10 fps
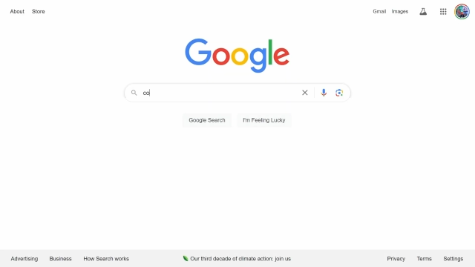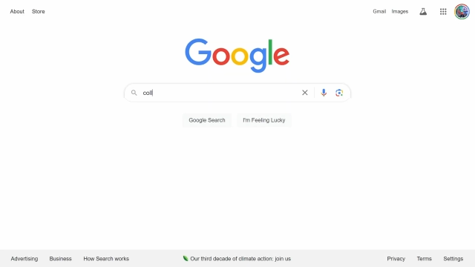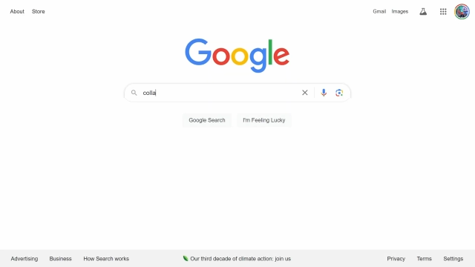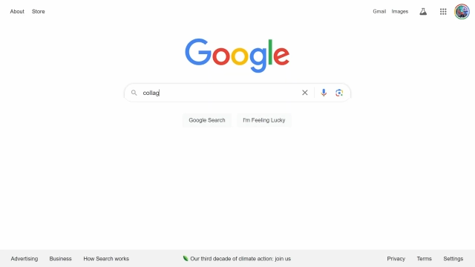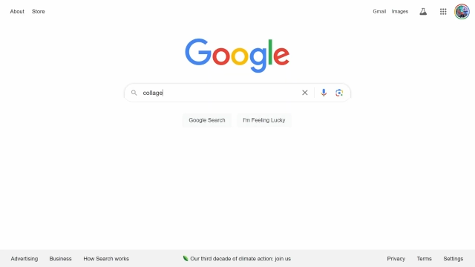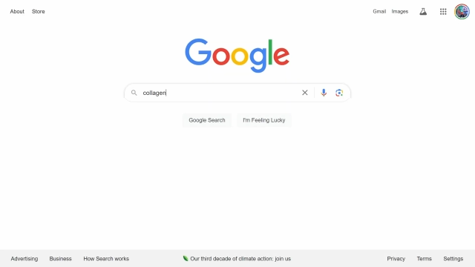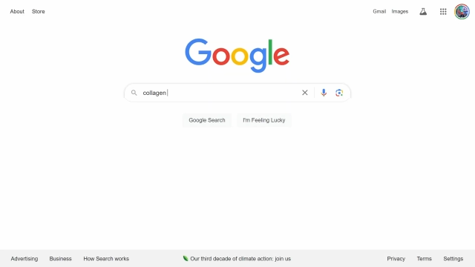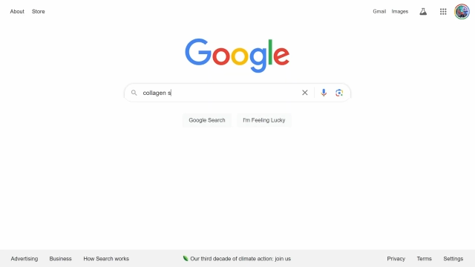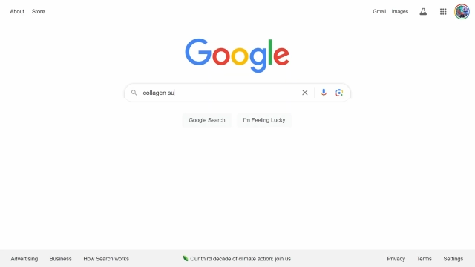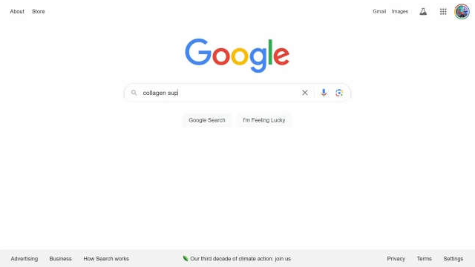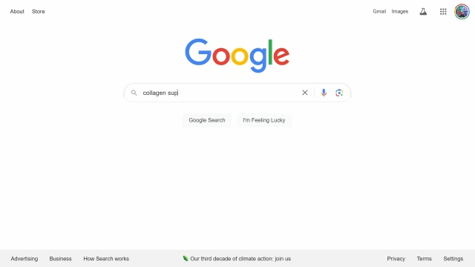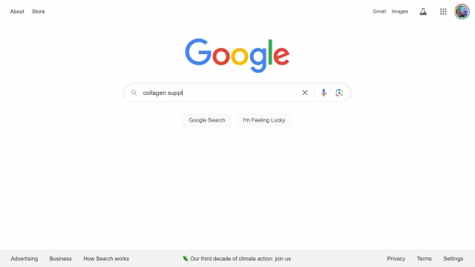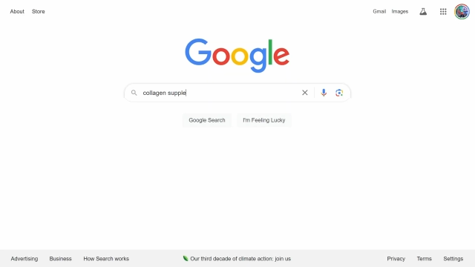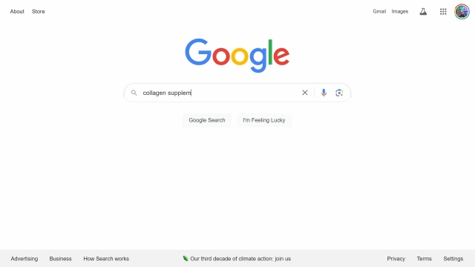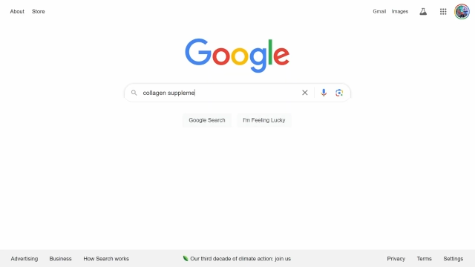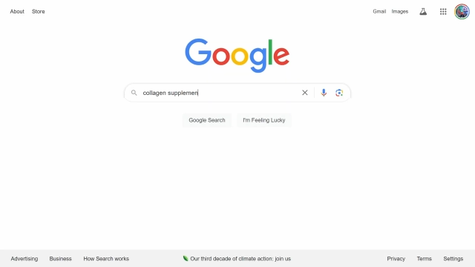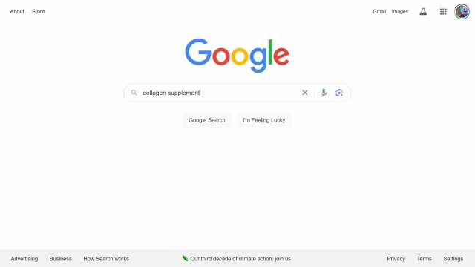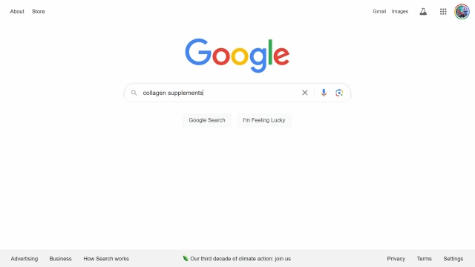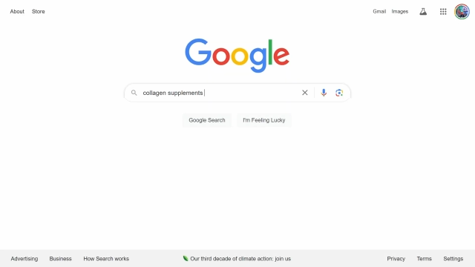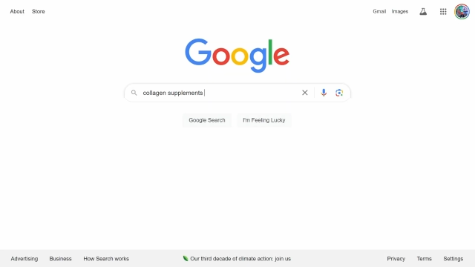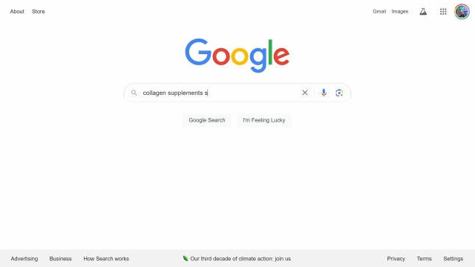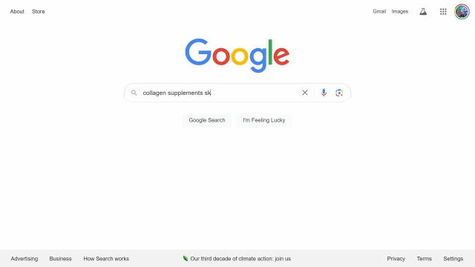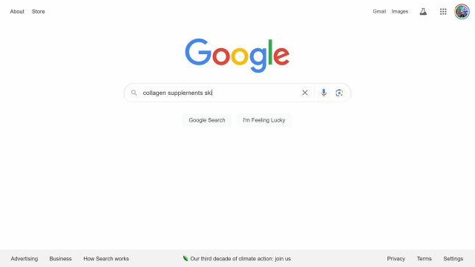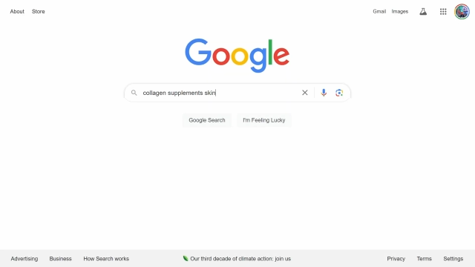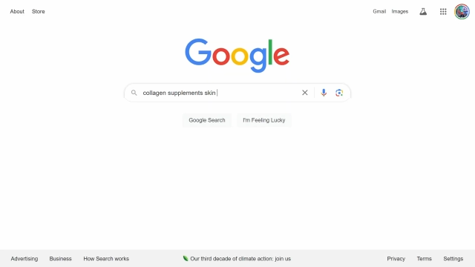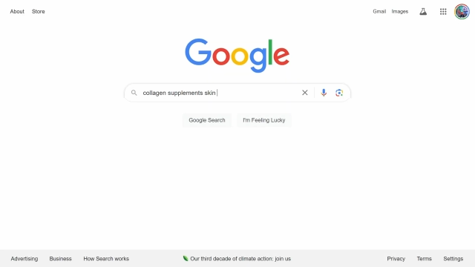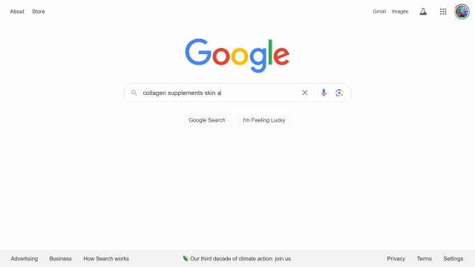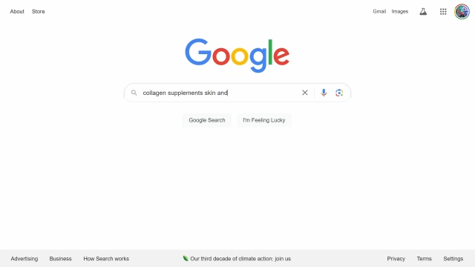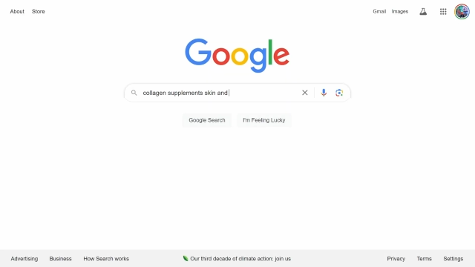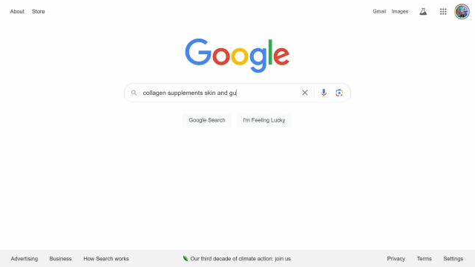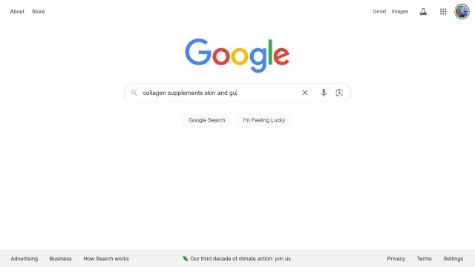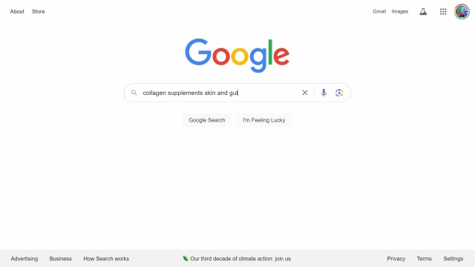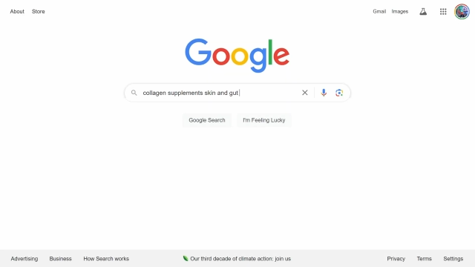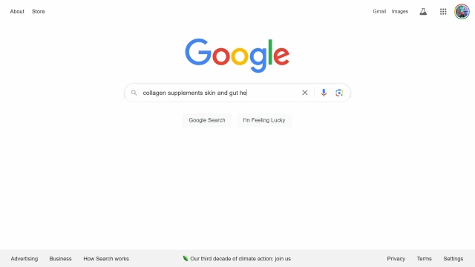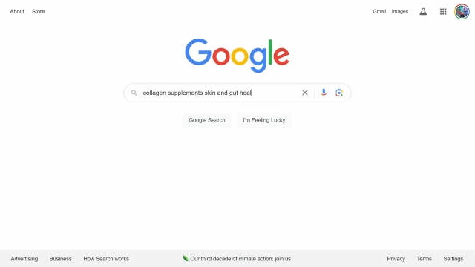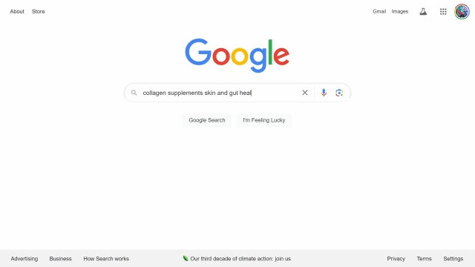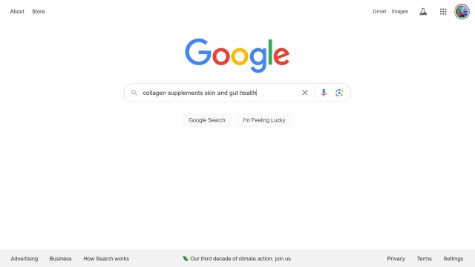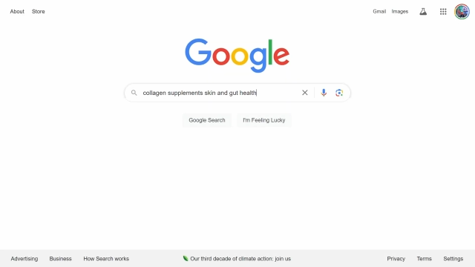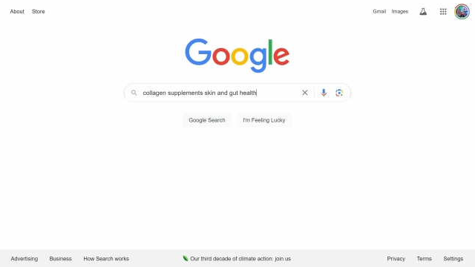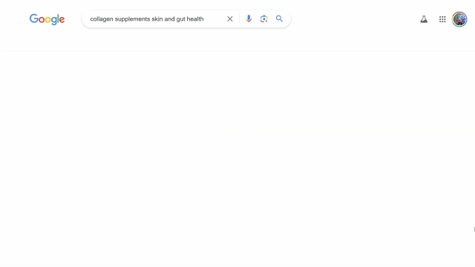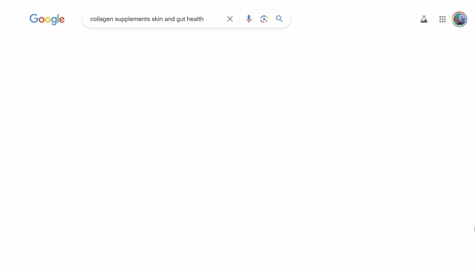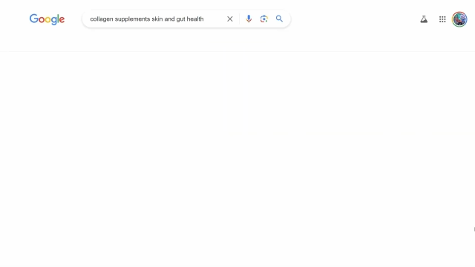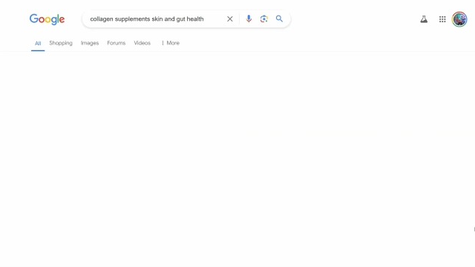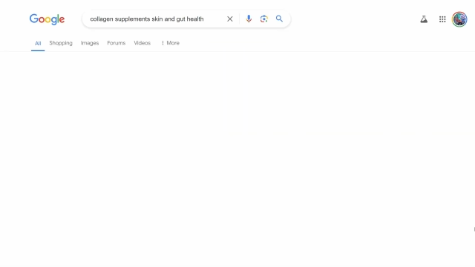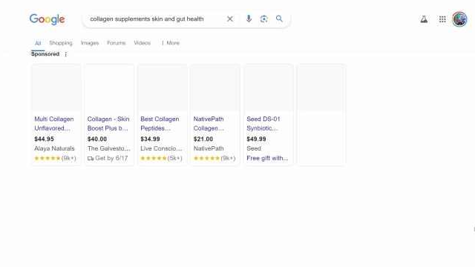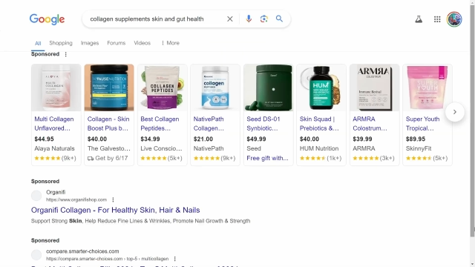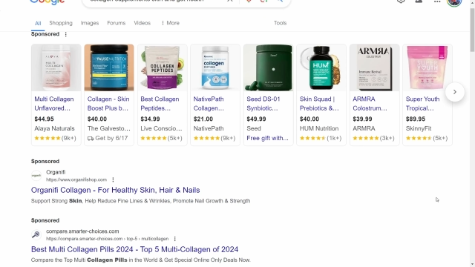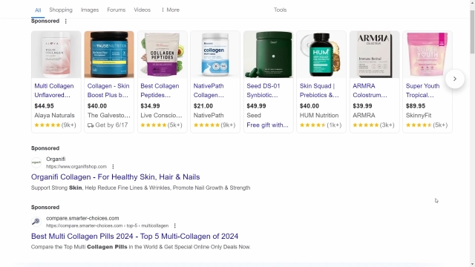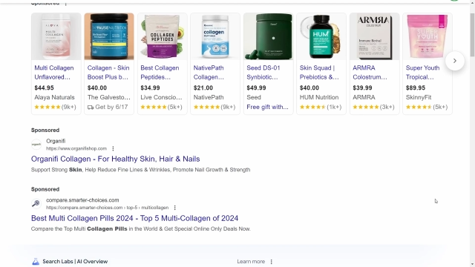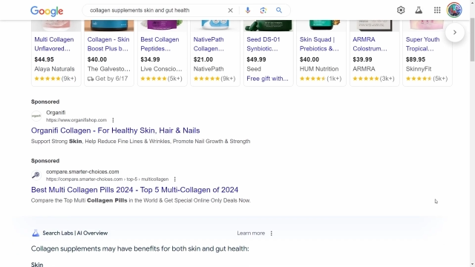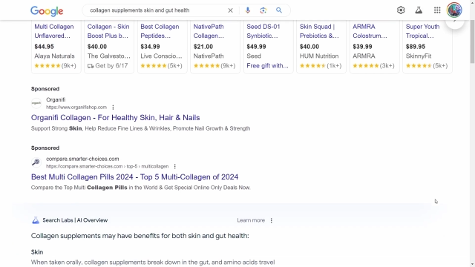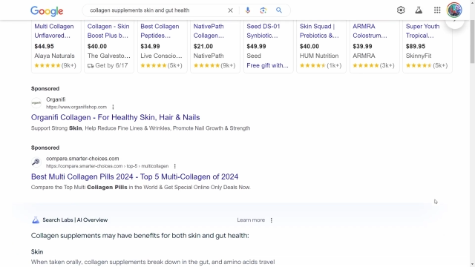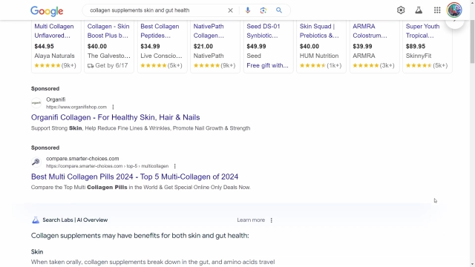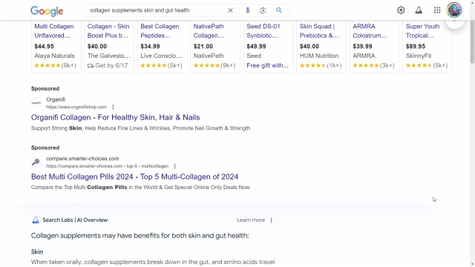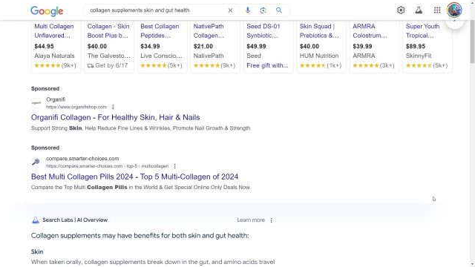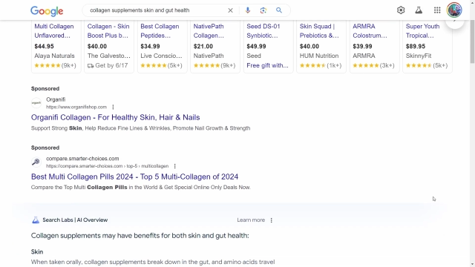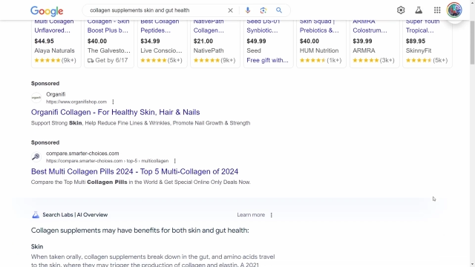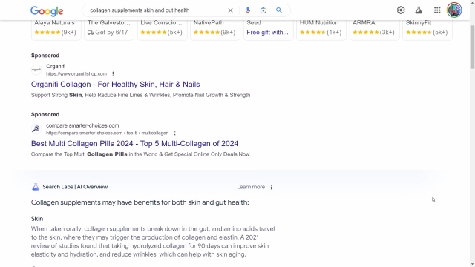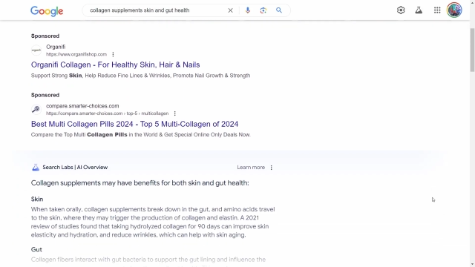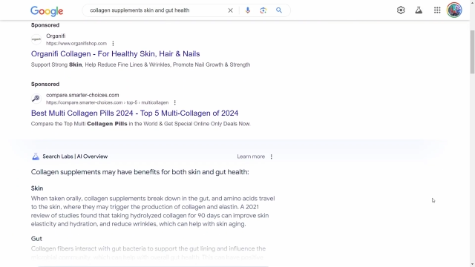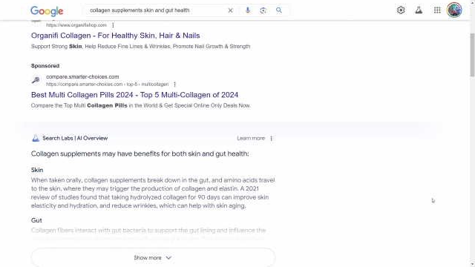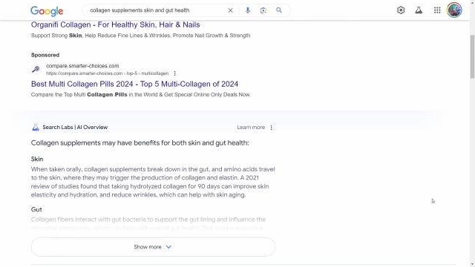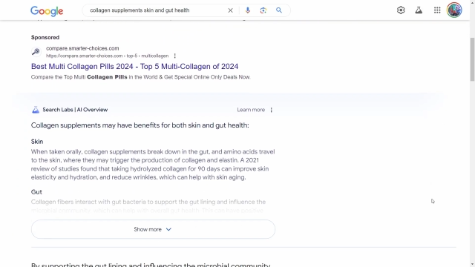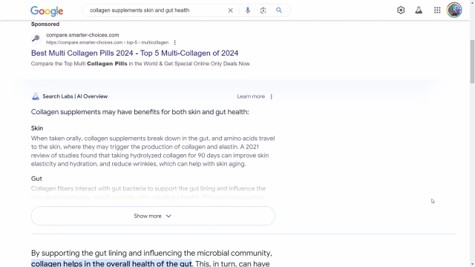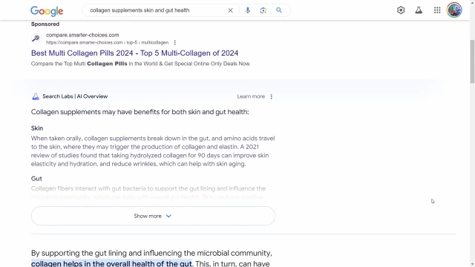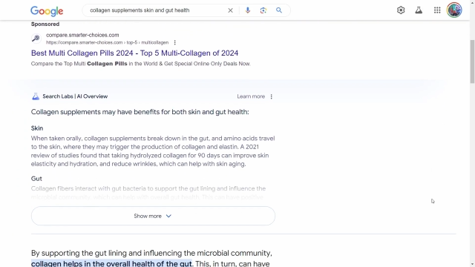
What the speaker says: [unreadable: no face in view]